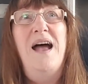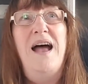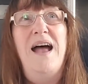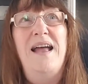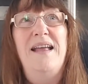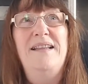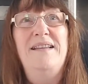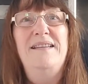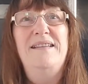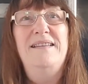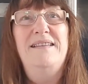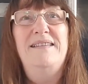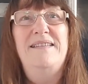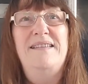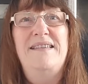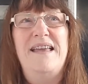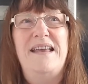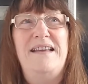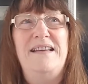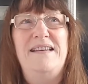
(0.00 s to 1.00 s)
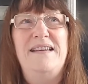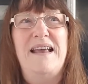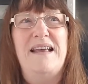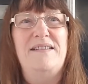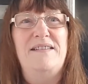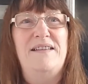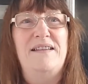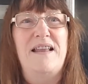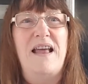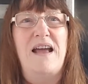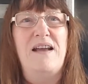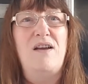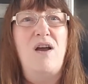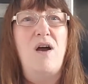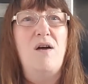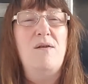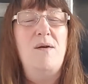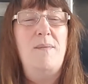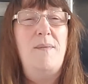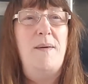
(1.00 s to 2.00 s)
and they'd had, I
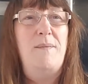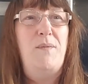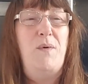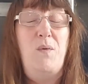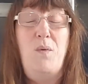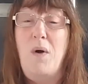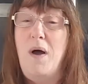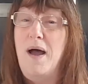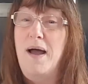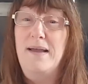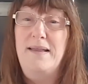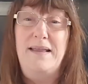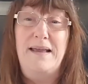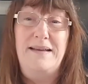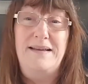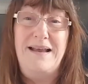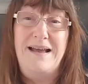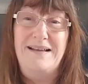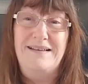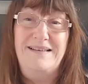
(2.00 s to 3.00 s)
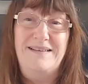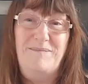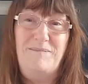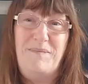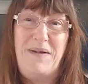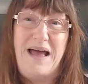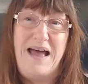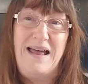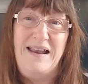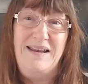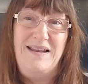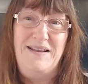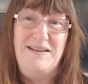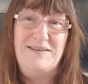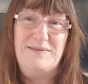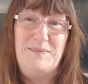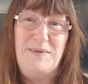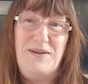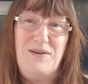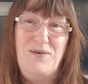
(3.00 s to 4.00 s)
can't remember why they'd had
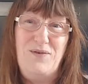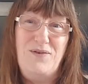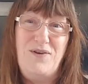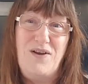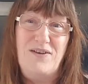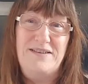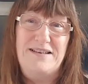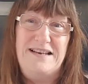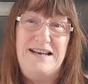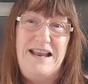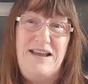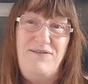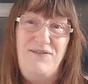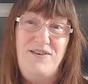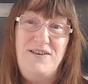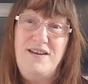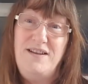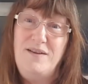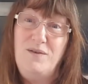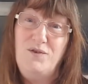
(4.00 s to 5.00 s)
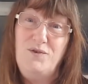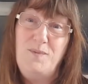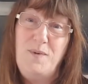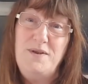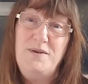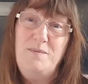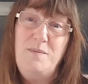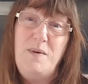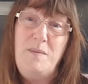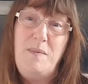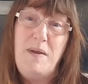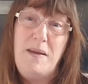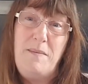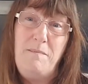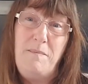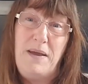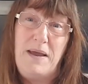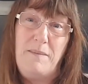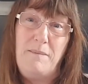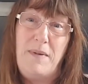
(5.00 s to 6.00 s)
pallets, but they all got delivered and they were supposed to be
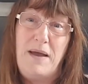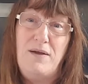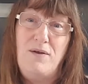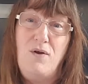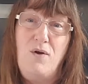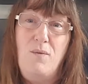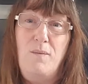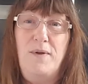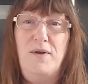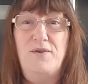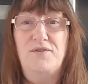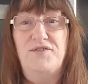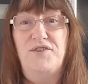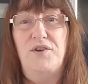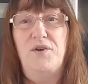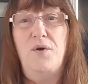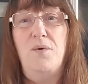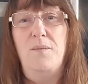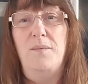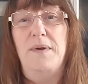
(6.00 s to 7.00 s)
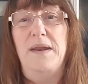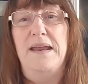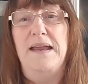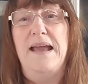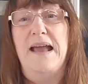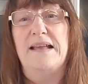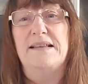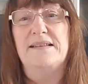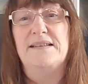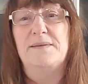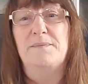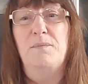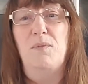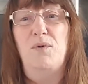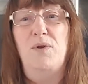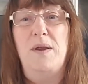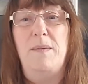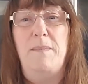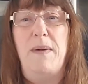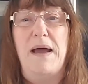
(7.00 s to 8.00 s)
being picked back up because the company gets
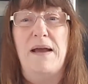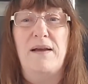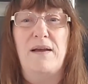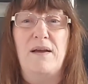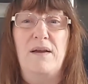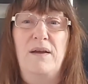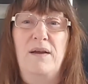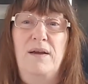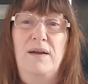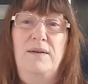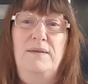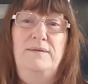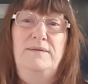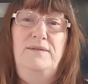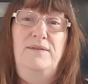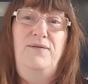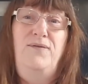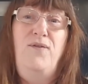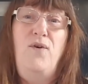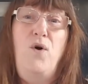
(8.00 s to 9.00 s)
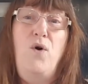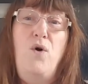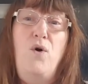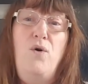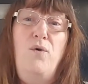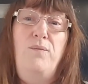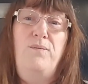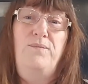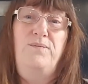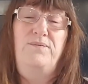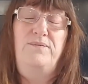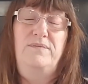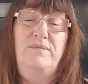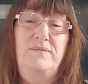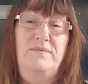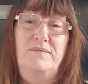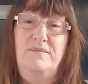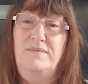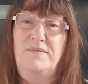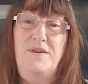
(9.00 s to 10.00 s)
money back for
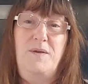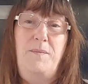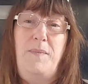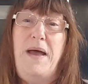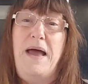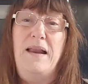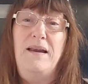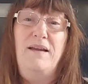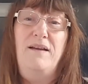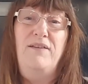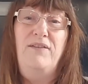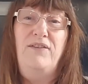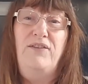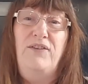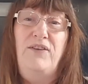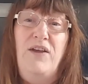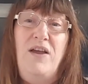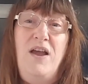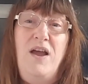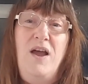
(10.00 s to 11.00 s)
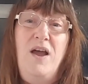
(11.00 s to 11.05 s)
the pallets.